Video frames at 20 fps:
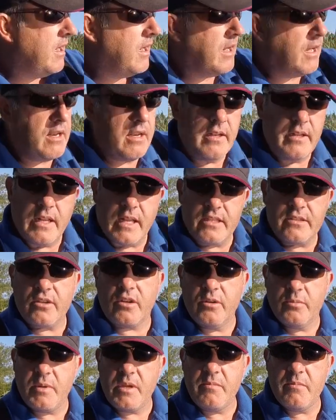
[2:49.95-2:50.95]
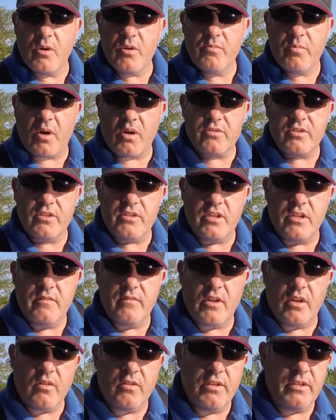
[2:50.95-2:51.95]
and that's going to be my positive
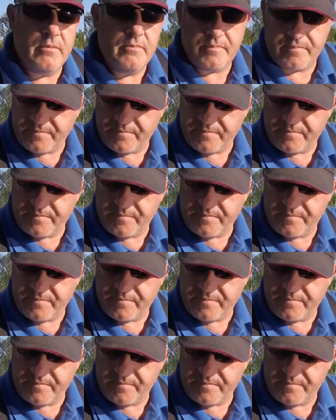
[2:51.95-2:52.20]
line.